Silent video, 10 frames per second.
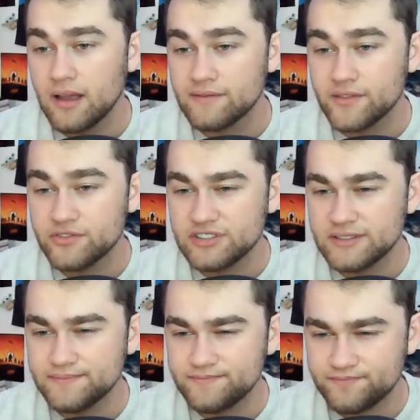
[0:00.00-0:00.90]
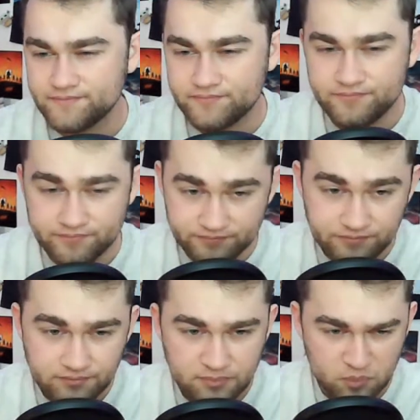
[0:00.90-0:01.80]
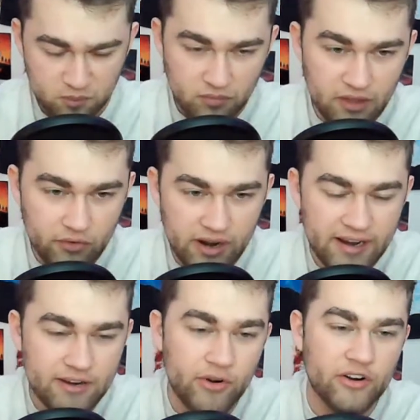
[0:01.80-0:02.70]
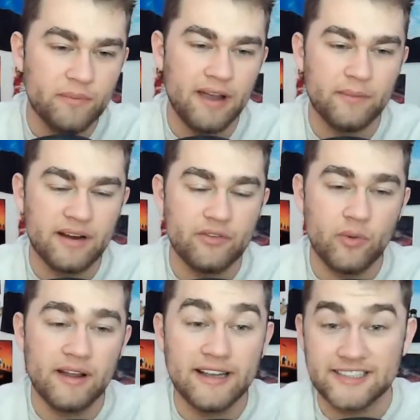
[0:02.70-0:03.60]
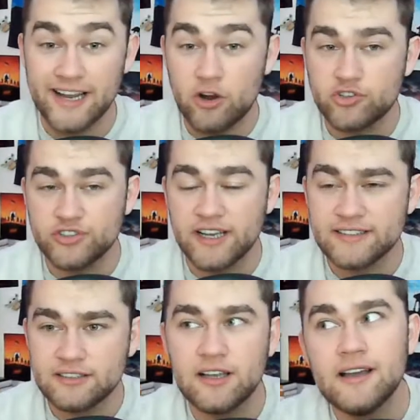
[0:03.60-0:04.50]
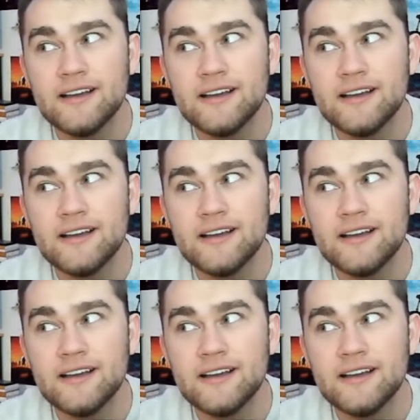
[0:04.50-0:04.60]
I've never seen it. Rey, greater than Padme in every way. As a character, yes.